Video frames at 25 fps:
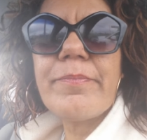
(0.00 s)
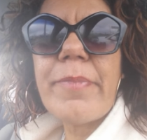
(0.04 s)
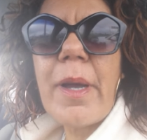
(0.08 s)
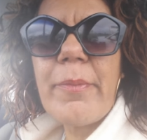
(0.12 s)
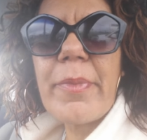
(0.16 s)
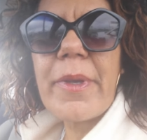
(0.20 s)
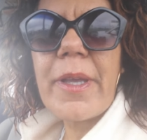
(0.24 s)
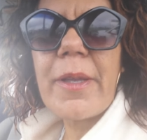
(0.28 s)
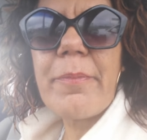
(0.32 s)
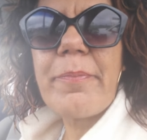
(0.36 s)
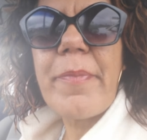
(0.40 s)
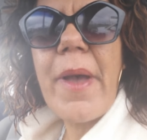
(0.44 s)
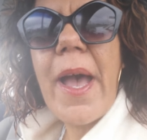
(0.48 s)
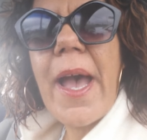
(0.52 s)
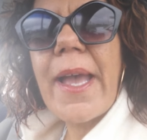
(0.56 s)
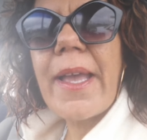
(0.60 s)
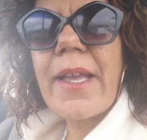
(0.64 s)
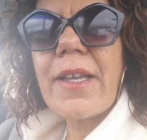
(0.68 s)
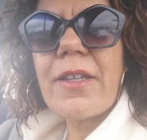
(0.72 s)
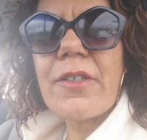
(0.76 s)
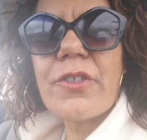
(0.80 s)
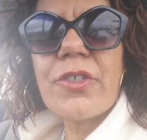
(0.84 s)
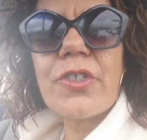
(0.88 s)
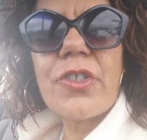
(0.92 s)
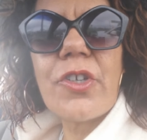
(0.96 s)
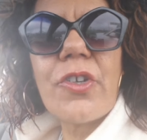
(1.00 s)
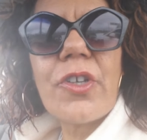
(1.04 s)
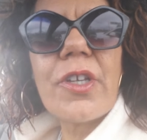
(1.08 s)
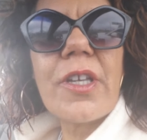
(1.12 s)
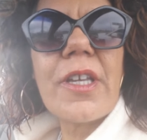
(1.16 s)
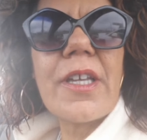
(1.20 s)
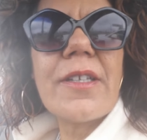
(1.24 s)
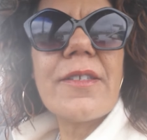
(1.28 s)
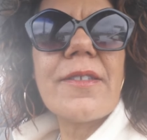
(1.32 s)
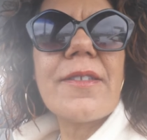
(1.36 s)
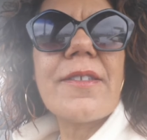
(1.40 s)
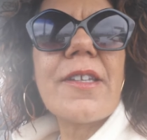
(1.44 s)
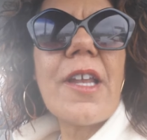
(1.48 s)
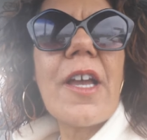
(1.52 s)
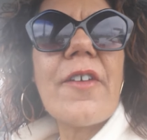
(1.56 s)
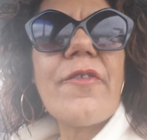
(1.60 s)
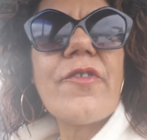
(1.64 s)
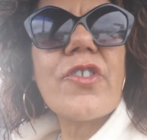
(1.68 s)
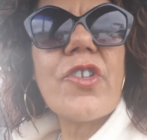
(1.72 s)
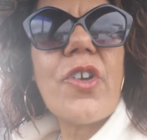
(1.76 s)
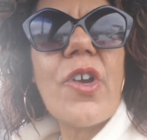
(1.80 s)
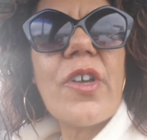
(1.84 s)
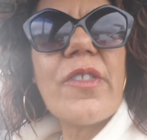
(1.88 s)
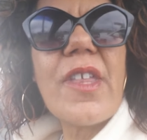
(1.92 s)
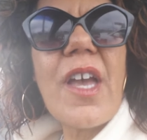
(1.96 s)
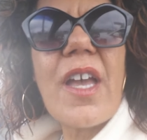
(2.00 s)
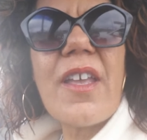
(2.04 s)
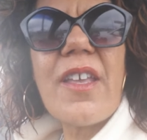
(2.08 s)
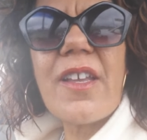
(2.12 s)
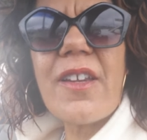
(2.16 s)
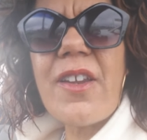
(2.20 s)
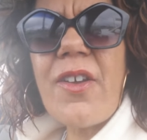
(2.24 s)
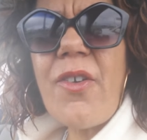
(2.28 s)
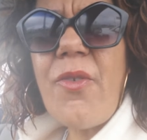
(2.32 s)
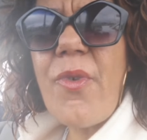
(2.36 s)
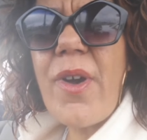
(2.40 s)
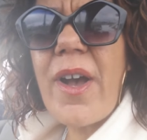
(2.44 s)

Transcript: pumpkin pie and turkey and stuff. So I thought, you know